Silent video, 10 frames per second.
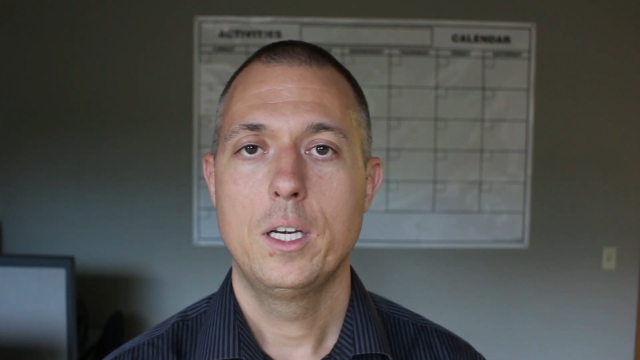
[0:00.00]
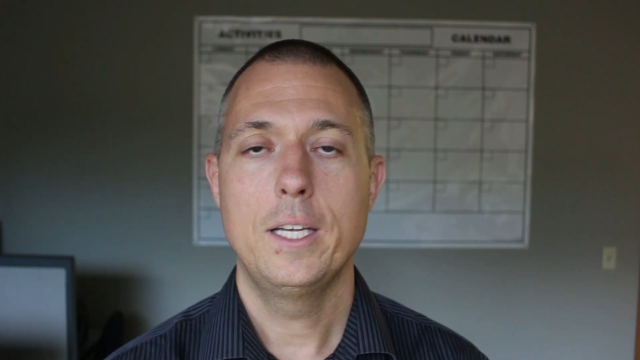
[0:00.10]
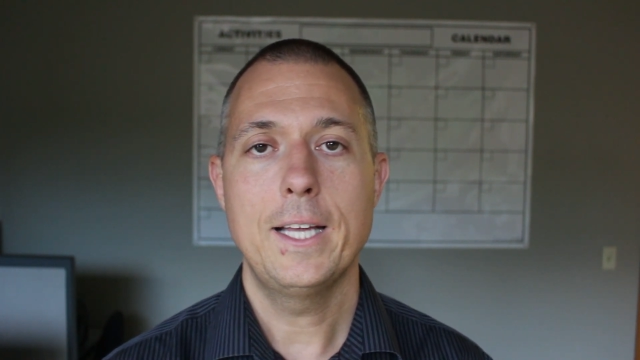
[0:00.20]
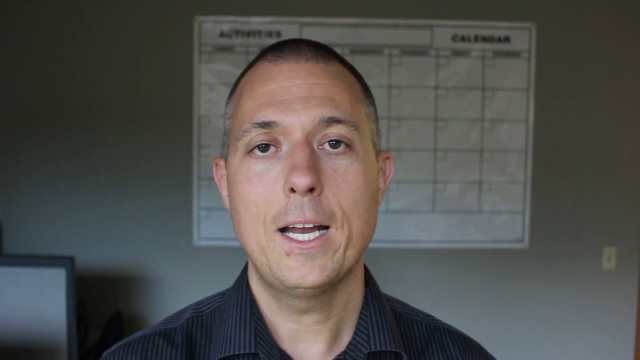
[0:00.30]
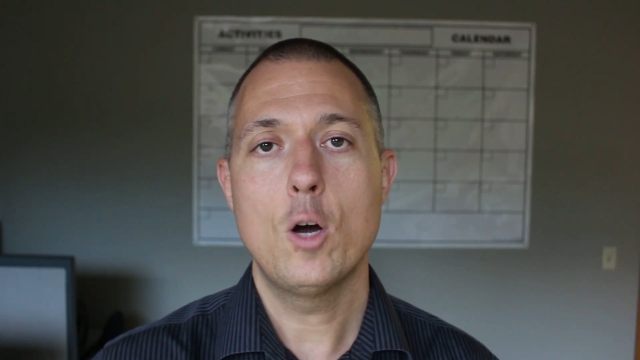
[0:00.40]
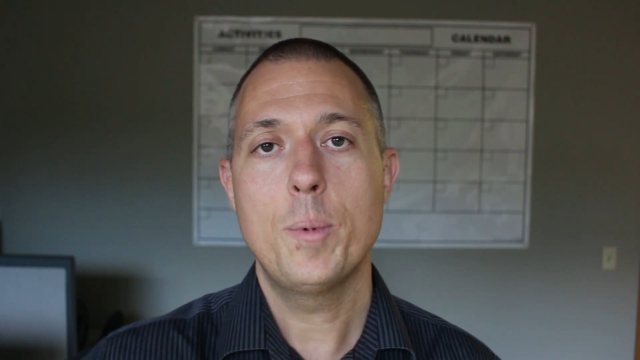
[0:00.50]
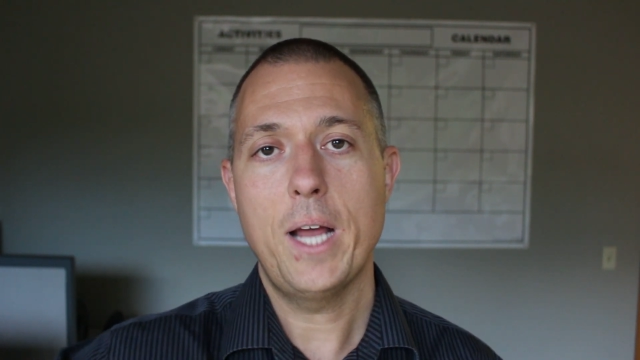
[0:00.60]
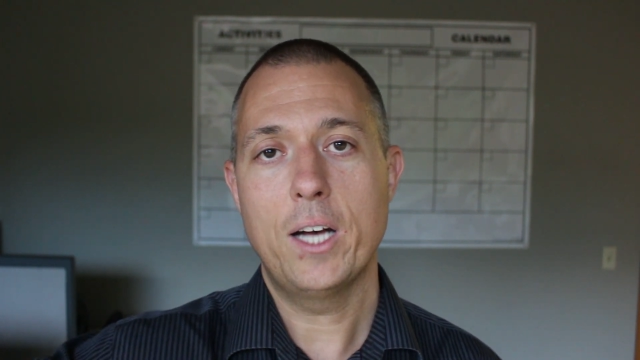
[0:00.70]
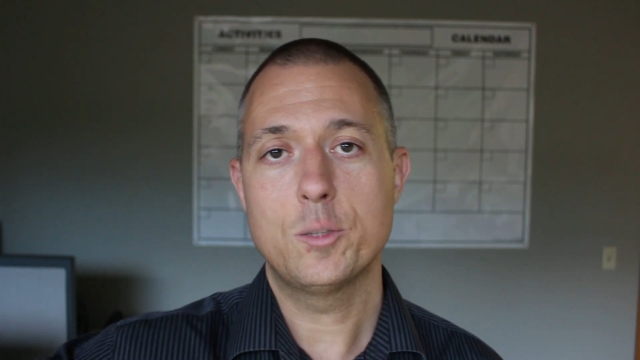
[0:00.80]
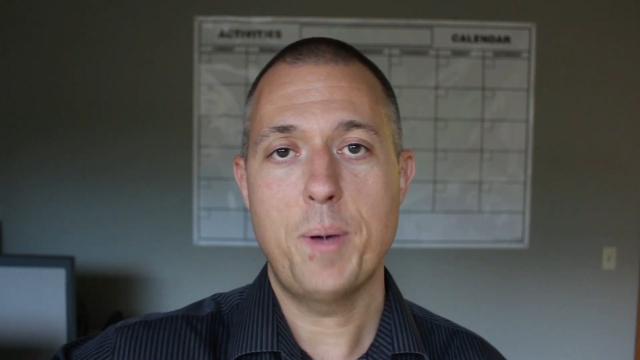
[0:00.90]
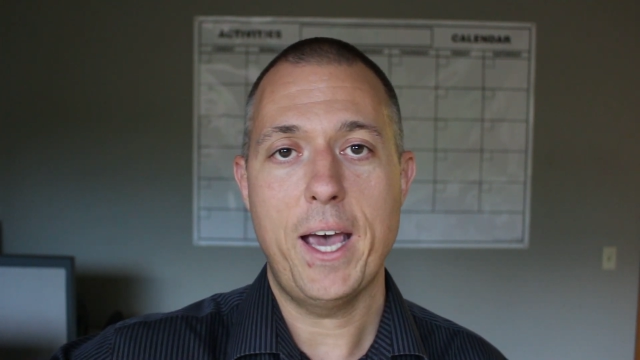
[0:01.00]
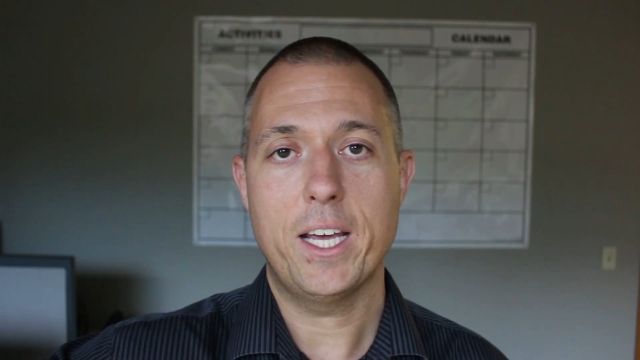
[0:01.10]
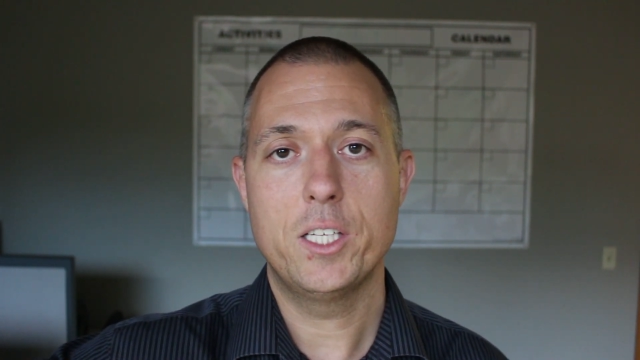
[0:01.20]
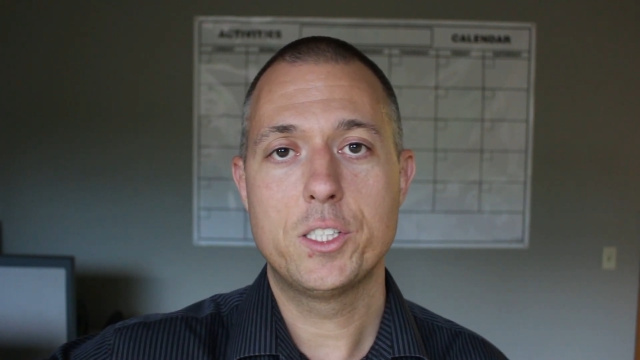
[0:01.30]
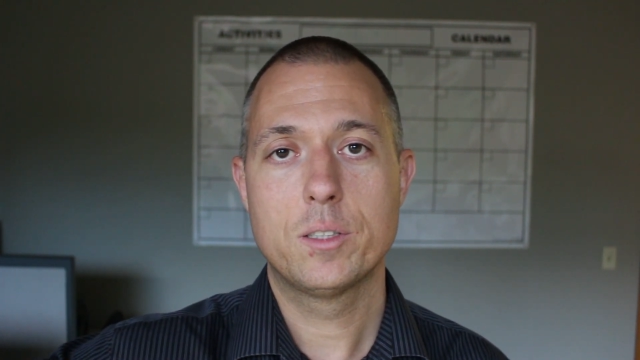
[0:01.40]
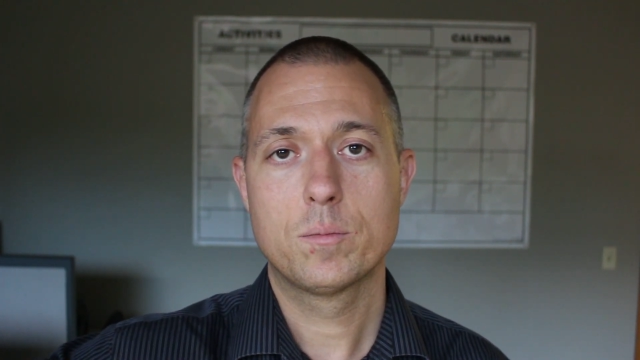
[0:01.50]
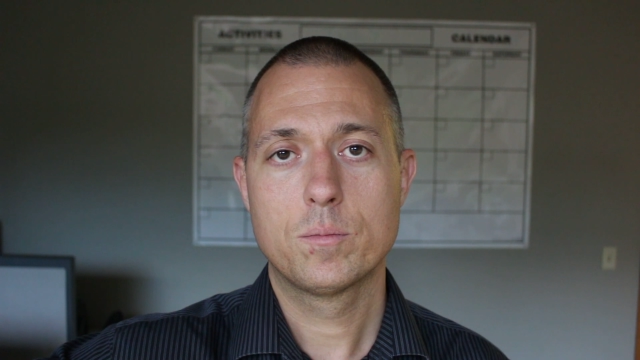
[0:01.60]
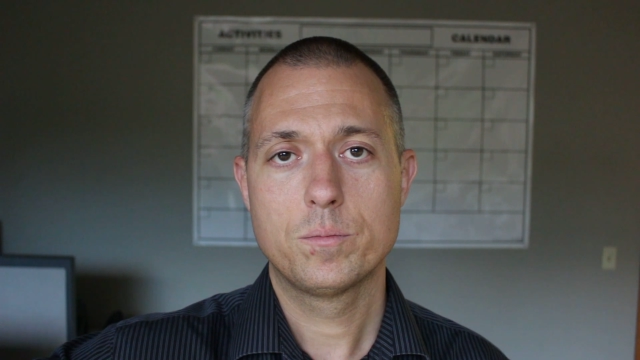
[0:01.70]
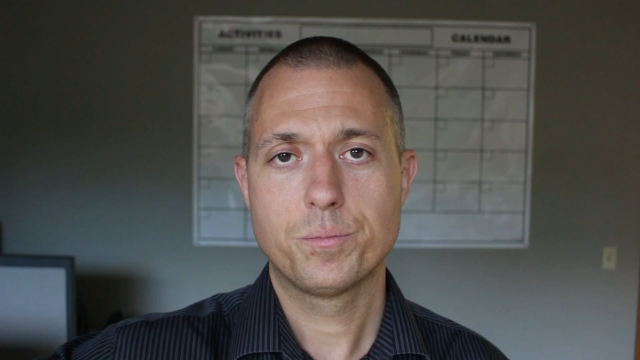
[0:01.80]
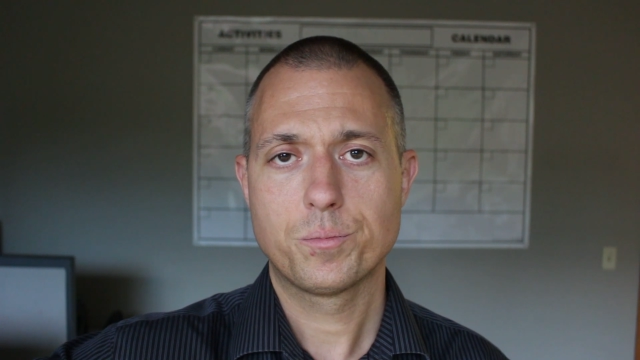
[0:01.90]
In that open house package,
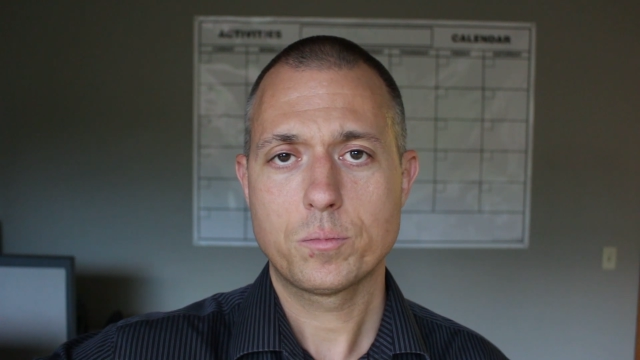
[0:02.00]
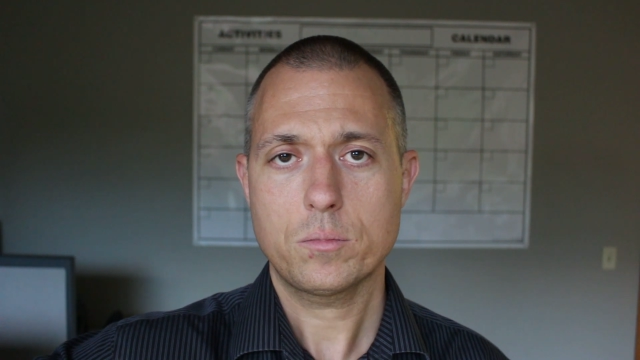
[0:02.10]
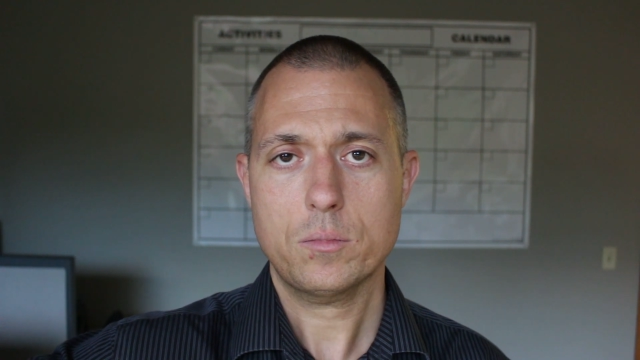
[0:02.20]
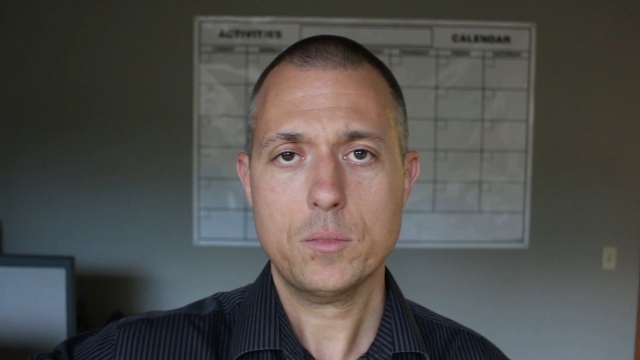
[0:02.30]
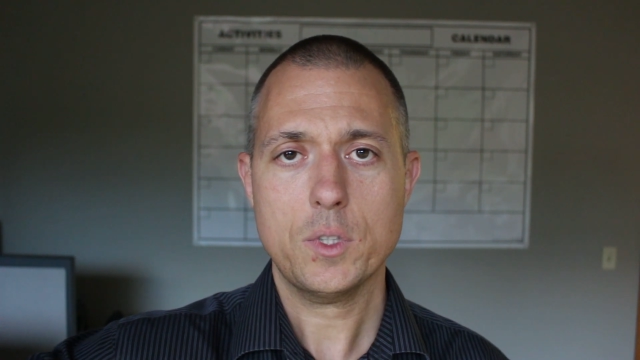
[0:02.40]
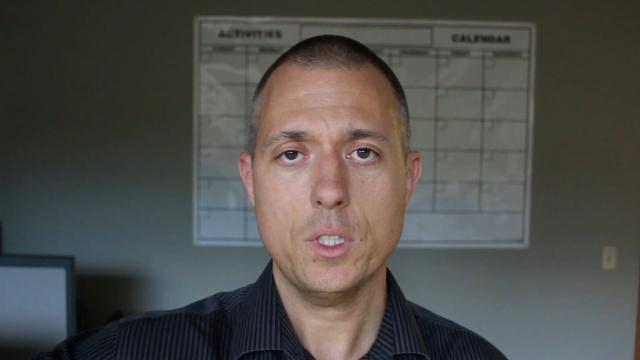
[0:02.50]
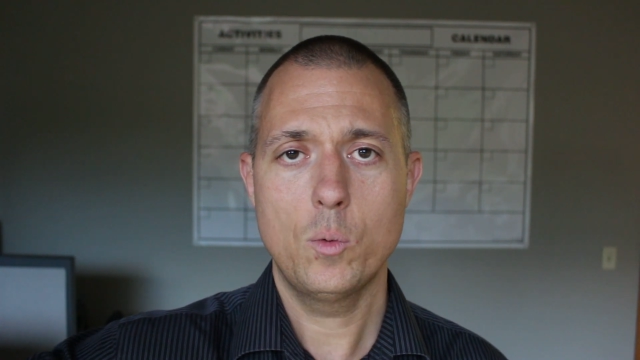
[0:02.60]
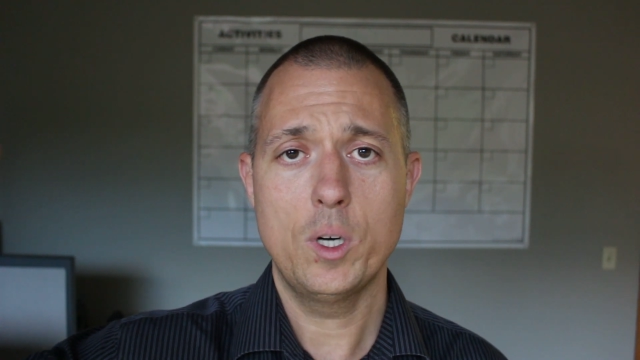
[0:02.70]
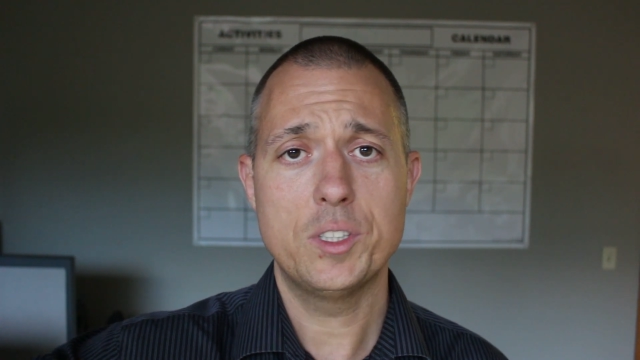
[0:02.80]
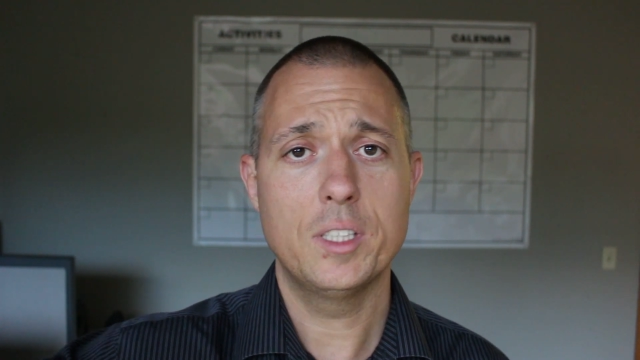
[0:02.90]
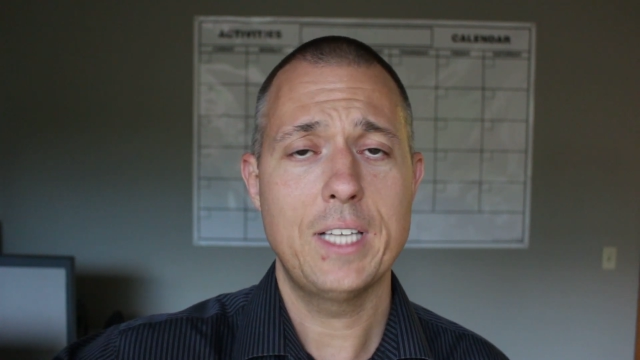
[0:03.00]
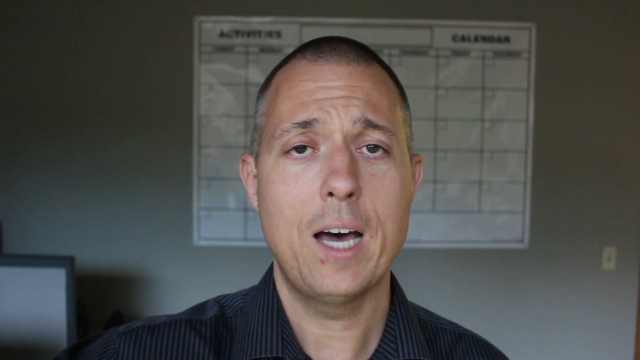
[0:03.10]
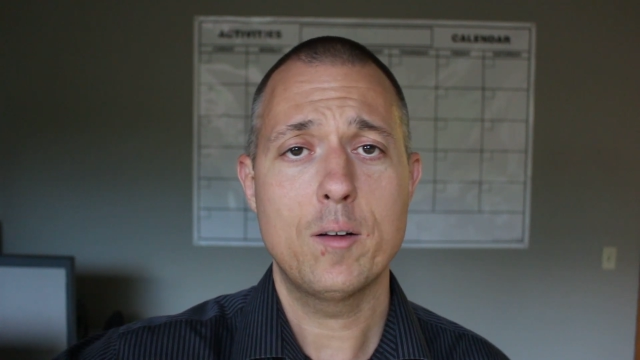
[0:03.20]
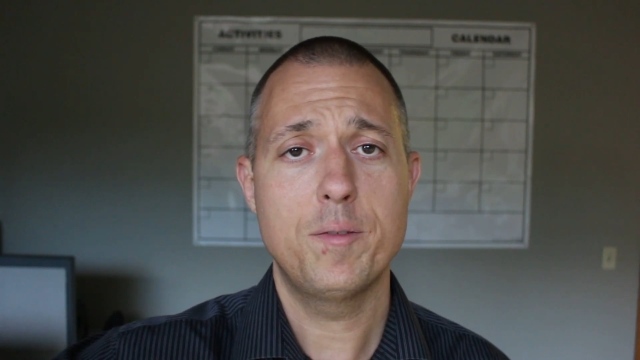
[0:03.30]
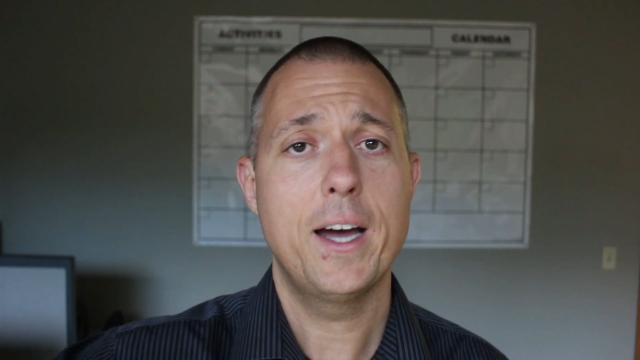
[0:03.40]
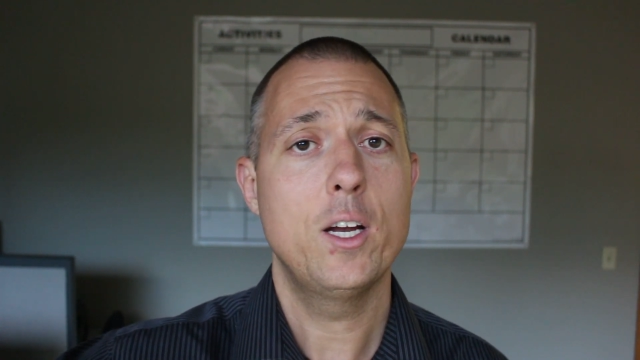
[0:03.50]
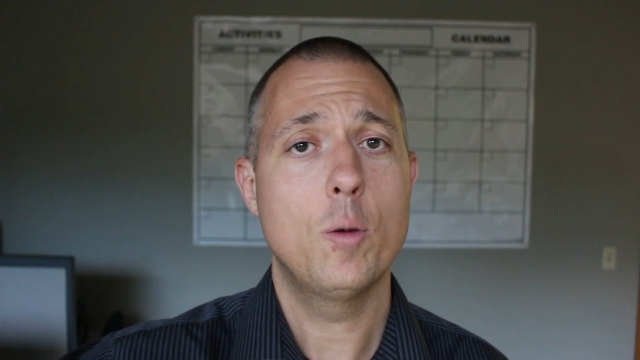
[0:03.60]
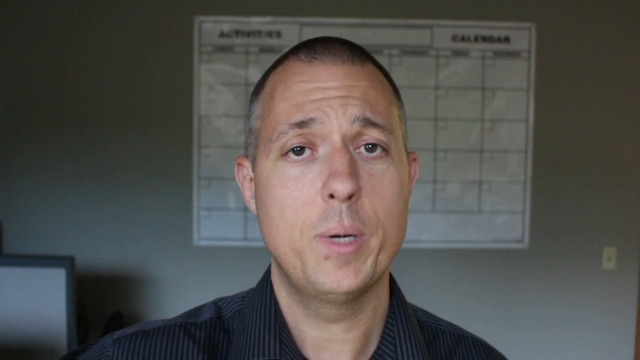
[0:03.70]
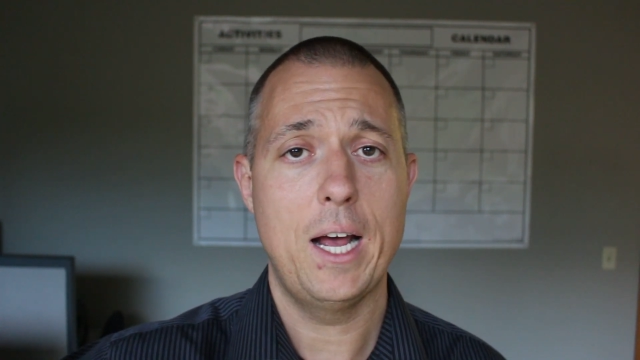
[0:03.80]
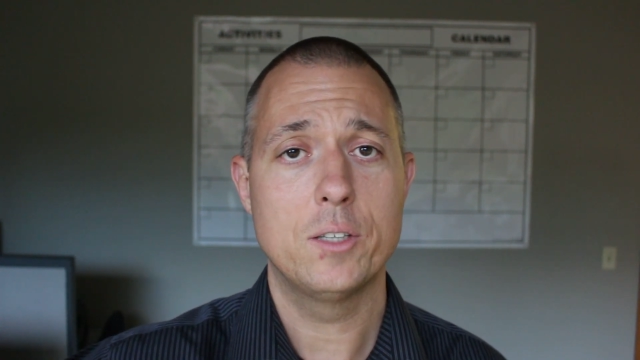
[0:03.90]
where it says how to find
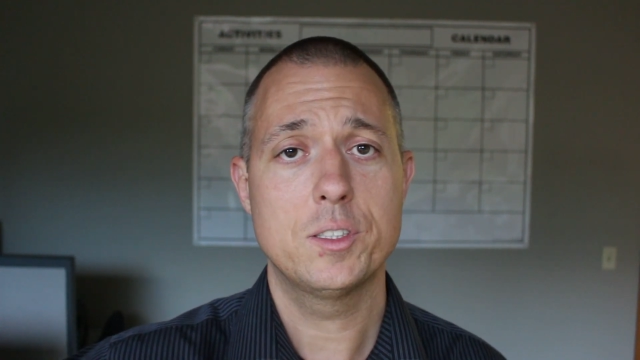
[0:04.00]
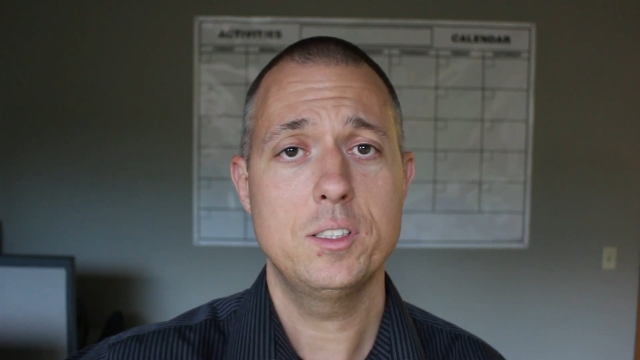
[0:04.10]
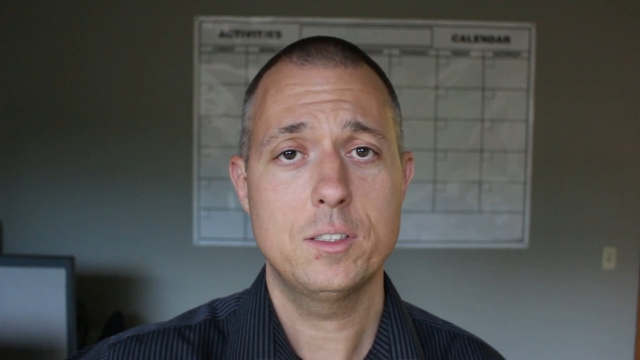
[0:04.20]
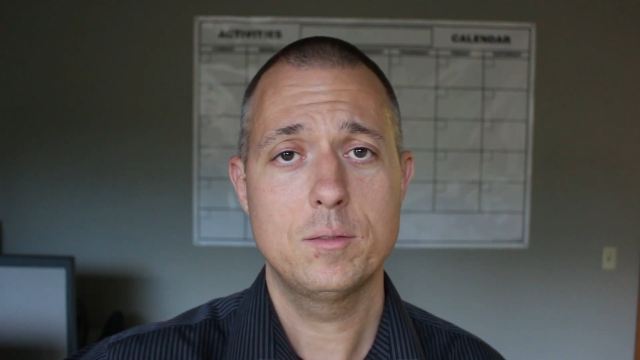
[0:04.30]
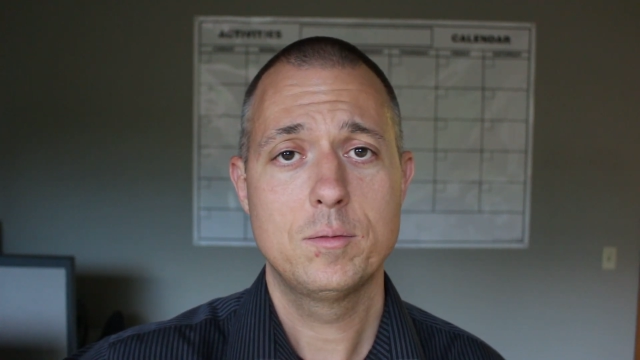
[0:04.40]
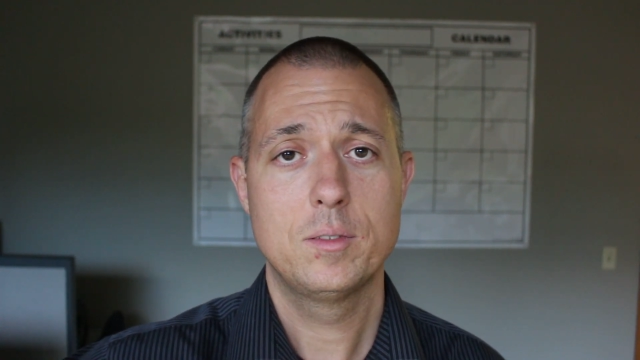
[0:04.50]
open houses,